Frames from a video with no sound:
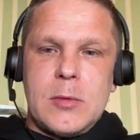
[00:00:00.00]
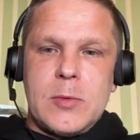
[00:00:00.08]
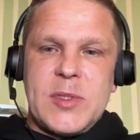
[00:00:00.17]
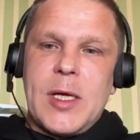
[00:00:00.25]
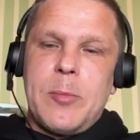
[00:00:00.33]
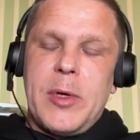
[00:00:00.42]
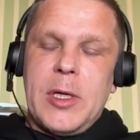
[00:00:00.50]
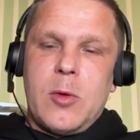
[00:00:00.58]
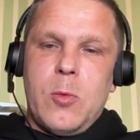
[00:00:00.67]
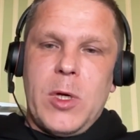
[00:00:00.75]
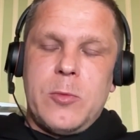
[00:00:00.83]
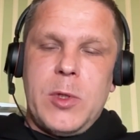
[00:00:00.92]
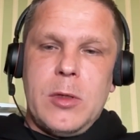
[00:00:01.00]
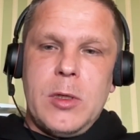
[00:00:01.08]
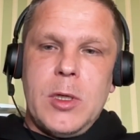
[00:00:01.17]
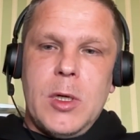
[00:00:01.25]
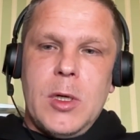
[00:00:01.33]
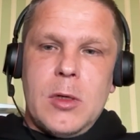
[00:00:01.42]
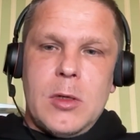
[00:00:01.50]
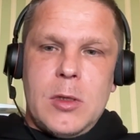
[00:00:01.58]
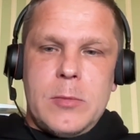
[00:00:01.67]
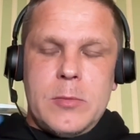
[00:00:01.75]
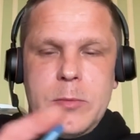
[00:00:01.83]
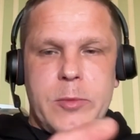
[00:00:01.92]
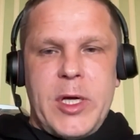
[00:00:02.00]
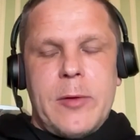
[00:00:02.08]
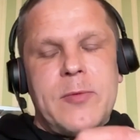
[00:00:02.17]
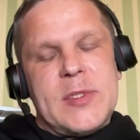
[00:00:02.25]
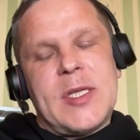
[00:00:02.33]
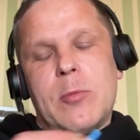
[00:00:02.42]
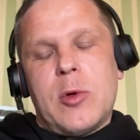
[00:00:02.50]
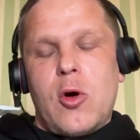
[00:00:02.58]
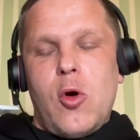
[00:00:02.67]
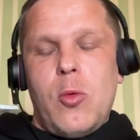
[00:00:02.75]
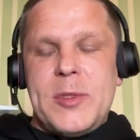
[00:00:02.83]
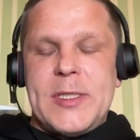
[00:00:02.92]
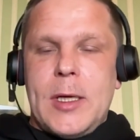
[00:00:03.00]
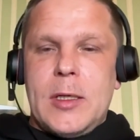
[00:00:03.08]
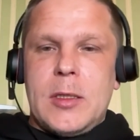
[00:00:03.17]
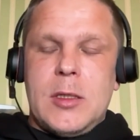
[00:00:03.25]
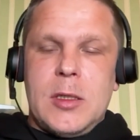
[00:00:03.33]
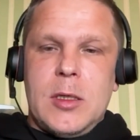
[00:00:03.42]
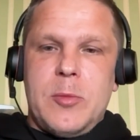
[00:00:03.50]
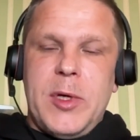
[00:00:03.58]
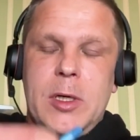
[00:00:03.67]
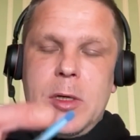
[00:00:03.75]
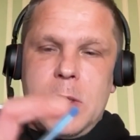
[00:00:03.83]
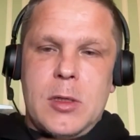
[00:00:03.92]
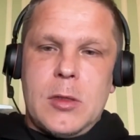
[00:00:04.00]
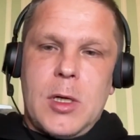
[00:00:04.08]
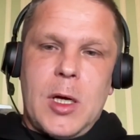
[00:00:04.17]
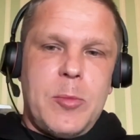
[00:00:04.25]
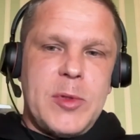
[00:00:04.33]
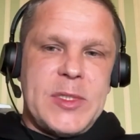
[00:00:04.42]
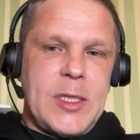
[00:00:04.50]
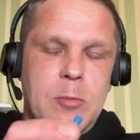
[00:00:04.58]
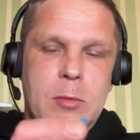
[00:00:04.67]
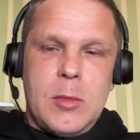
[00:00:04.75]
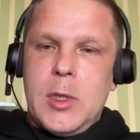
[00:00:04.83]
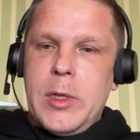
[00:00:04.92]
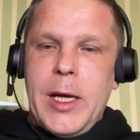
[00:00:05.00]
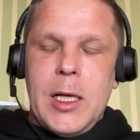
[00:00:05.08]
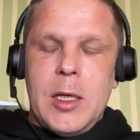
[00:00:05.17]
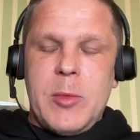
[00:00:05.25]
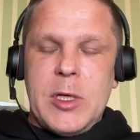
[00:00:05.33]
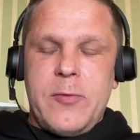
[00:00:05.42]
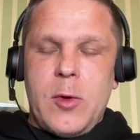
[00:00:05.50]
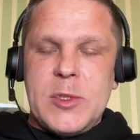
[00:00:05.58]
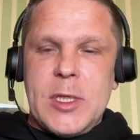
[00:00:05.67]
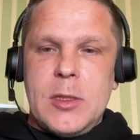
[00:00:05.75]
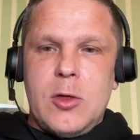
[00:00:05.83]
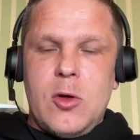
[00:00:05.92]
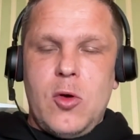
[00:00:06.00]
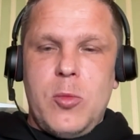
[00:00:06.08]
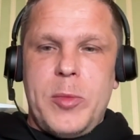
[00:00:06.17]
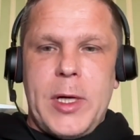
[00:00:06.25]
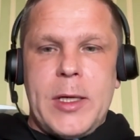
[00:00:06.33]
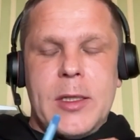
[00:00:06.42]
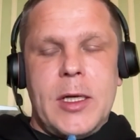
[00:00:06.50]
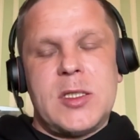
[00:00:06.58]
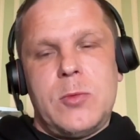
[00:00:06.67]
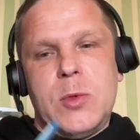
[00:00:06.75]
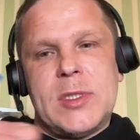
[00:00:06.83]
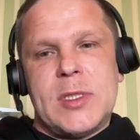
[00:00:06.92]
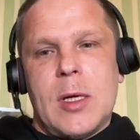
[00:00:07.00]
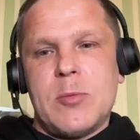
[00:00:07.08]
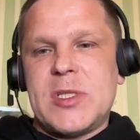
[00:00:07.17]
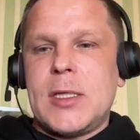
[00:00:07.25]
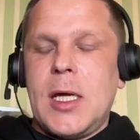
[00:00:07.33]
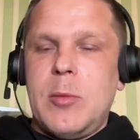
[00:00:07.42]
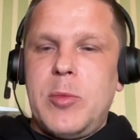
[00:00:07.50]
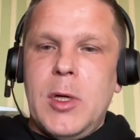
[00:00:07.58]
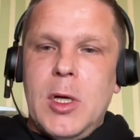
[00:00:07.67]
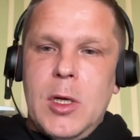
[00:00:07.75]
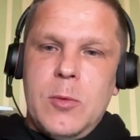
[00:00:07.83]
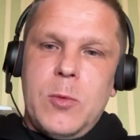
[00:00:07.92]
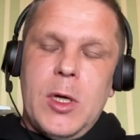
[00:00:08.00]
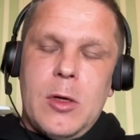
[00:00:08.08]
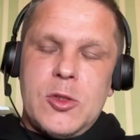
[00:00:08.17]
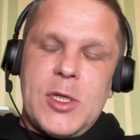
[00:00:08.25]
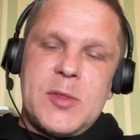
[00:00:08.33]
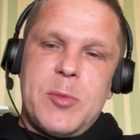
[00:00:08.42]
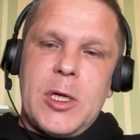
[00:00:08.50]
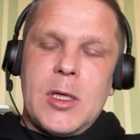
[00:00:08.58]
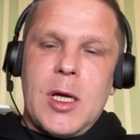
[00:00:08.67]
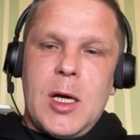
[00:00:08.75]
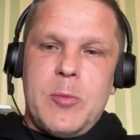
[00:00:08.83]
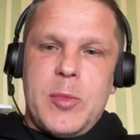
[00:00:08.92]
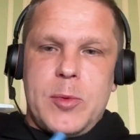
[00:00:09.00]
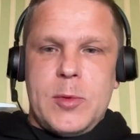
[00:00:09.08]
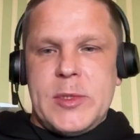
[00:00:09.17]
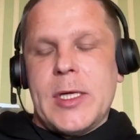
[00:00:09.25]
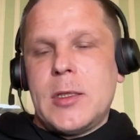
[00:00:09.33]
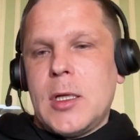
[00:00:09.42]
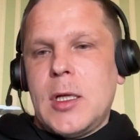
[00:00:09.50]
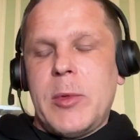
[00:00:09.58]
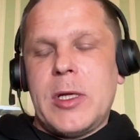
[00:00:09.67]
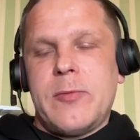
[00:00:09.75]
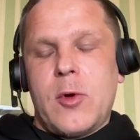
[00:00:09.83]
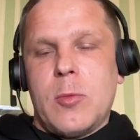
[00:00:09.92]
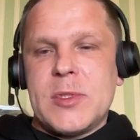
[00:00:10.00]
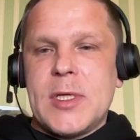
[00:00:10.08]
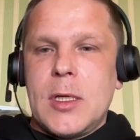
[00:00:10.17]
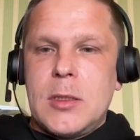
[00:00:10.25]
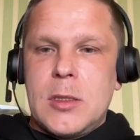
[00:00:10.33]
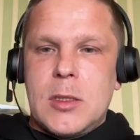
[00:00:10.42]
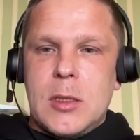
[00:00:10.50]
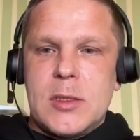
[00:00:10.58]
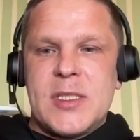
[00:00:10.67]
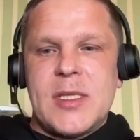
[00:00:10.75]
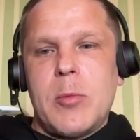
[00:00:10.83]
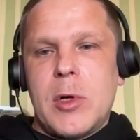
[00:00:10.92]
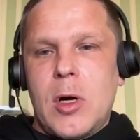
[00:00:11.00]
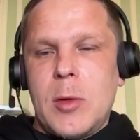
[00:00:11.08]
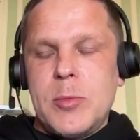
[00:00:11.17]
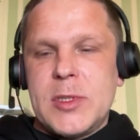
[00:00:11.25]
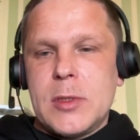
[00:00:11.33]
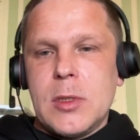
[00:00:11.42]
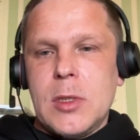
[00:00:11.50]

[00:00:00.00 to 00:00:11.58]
sampling when we uh, have some groups and pick up some element from that group, and next with some step we are just picking up that element from that subgroups.